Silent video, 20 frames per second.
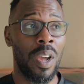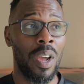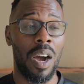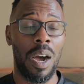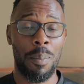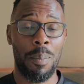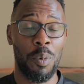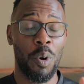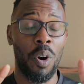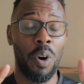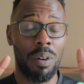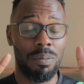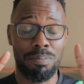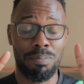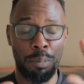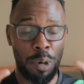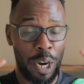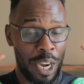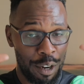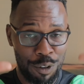I'm not
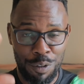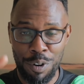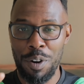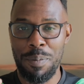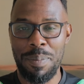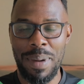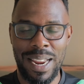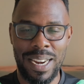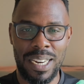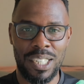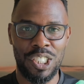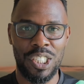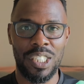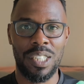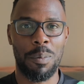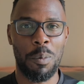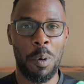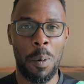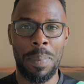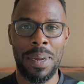micromanaging.
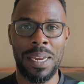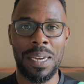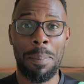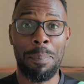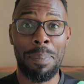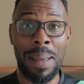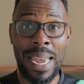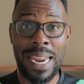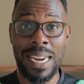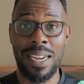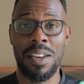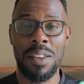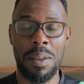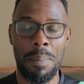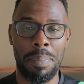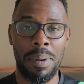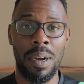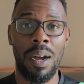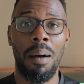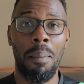I'm not being a pain in the
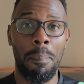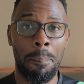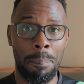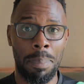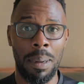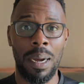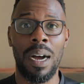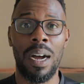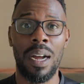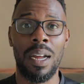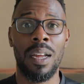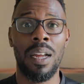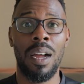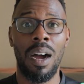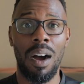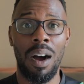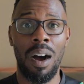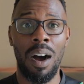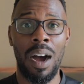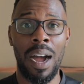butt, but
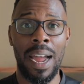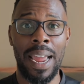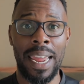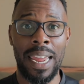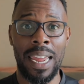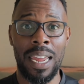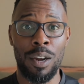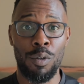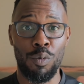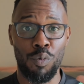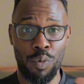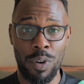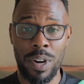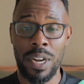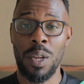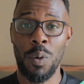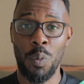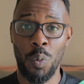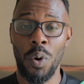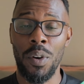I
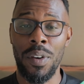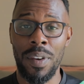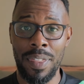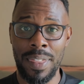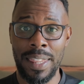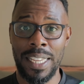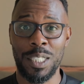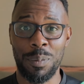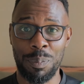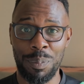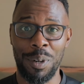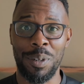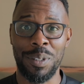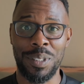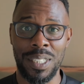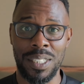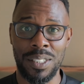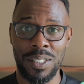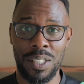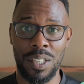really want this
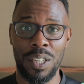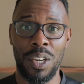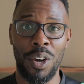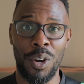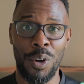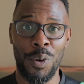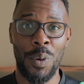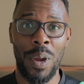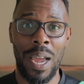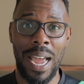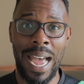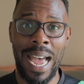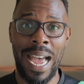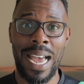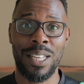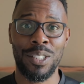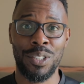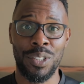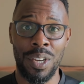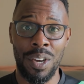process to go
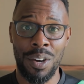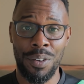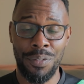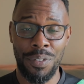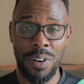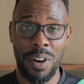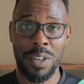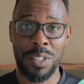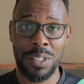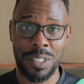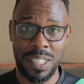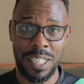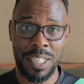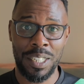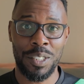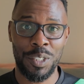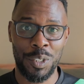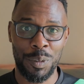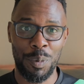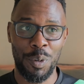as fast
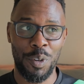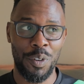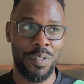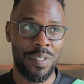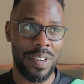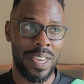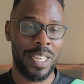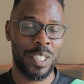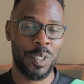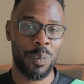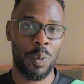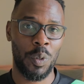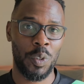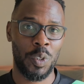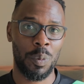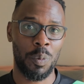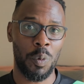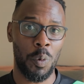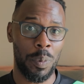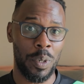and smooth as
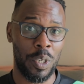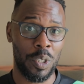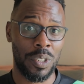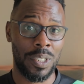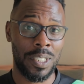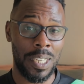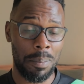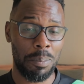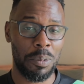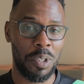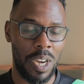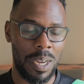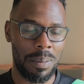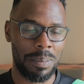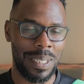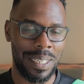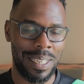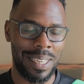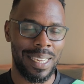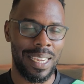possible, because
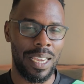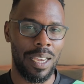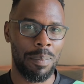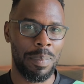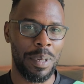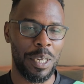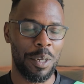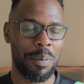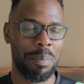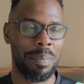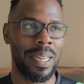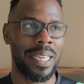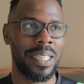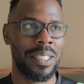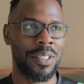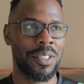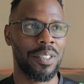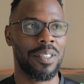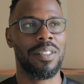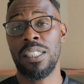sometimes they can get a bit
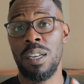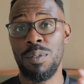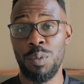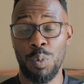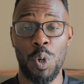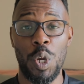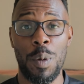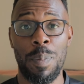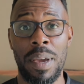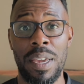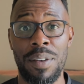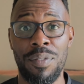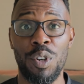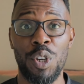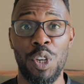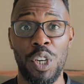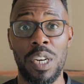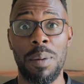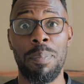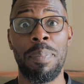complacent. In terms of what you pay for,
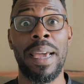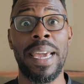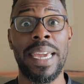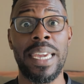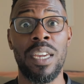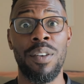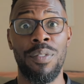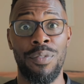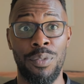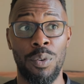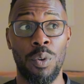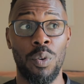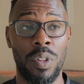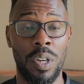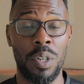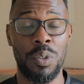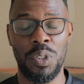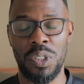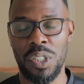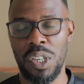you're going to pay for
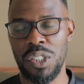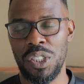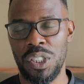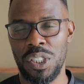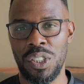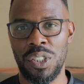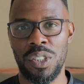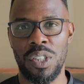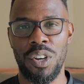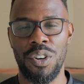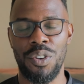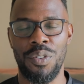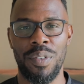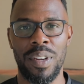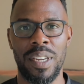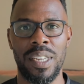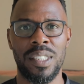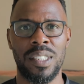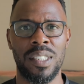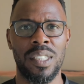those searches, search
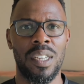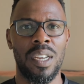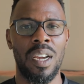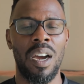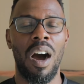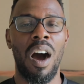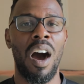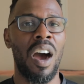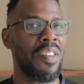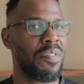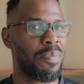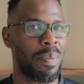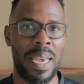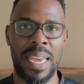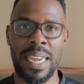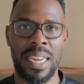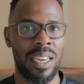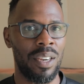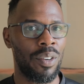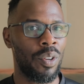fees. I've
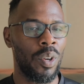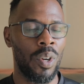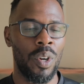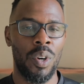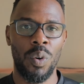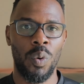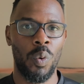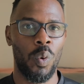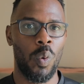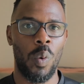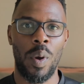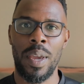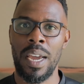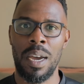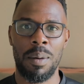paid all the way